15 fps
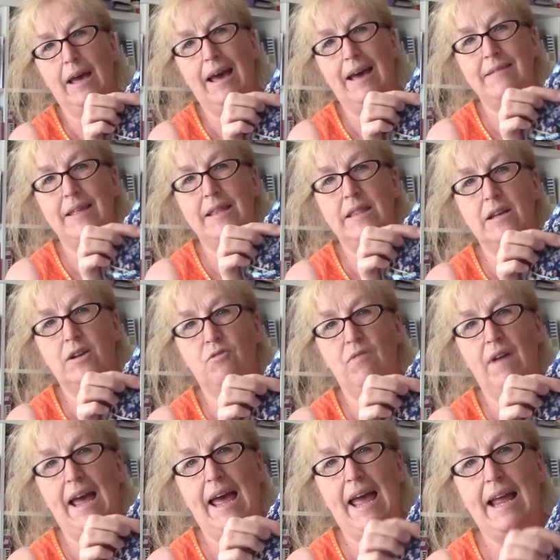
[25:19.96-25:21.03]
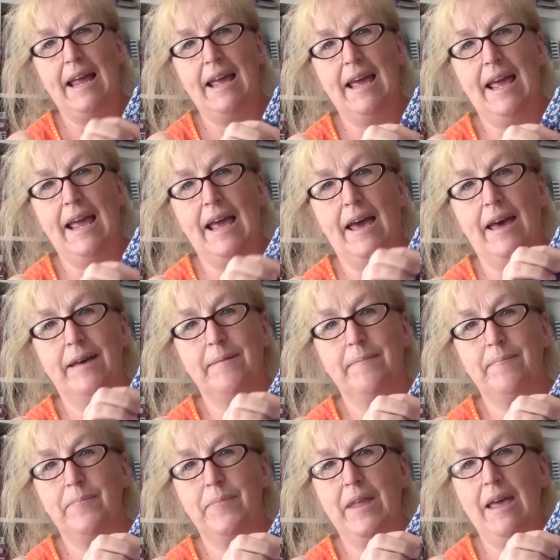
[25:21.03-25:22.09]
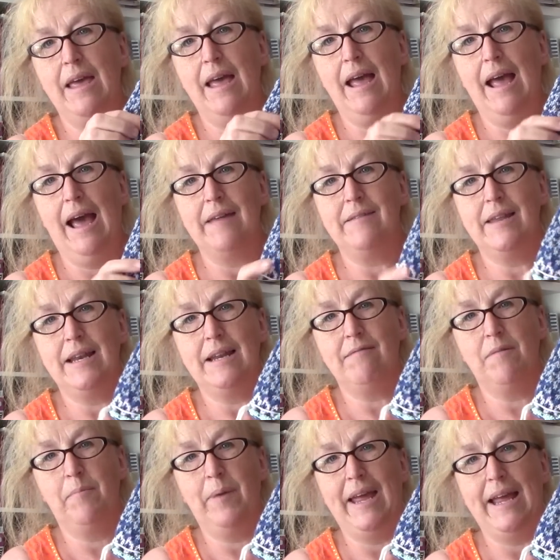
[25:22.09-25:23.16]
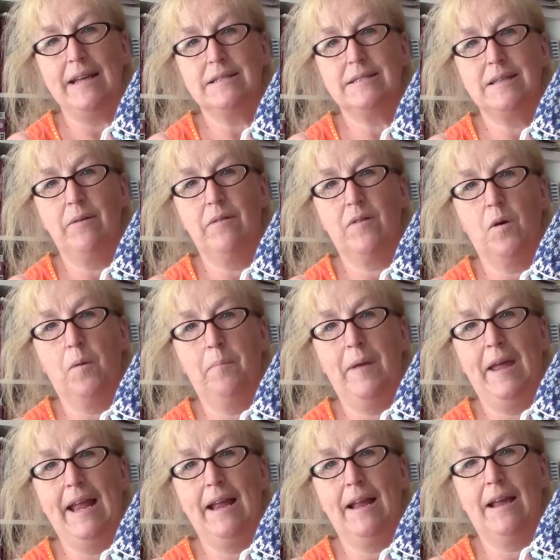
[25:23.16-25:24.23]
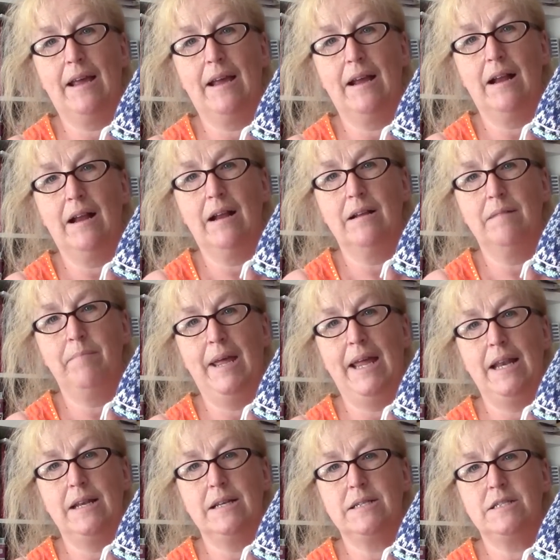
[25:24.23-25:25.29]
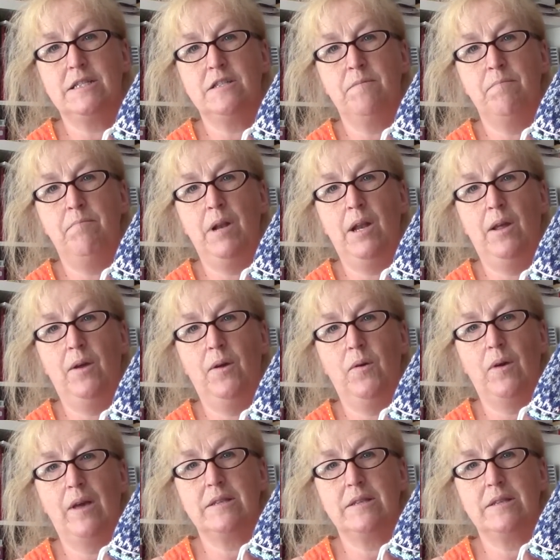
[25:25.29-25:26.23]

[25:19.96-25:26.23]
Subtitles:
and then the grey here, and then it repeats. So we've got pink, mint, blue.